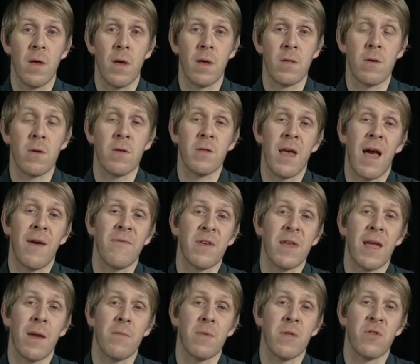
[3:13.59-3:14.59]
as long as you have the
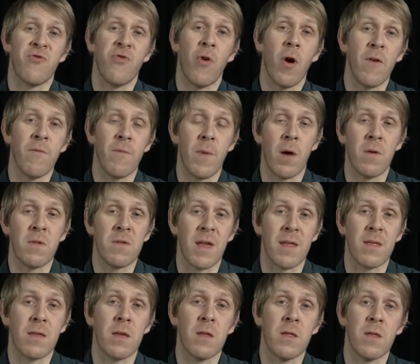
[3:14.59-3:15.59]
camera's drive mode
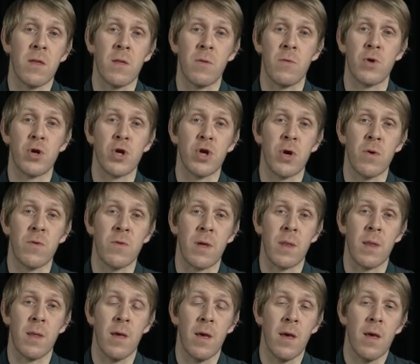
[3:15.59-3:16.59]
set to continuous shooting.